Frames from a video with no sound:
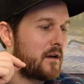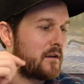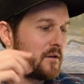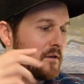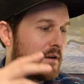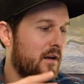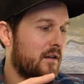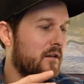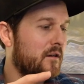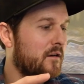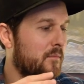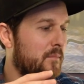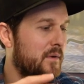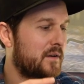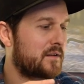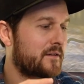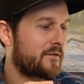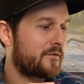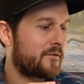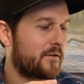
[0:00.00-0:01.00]
You get a little
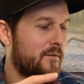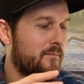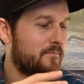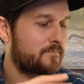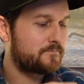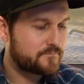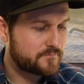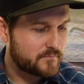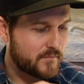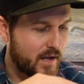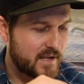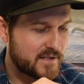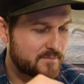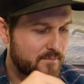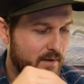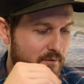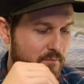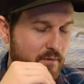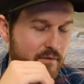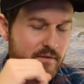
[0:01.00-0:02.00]
bit different
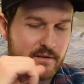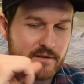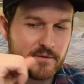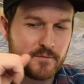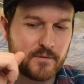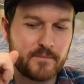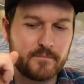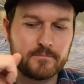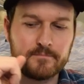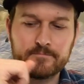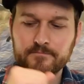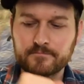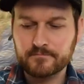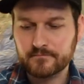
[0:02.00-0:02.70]
aspect with this one.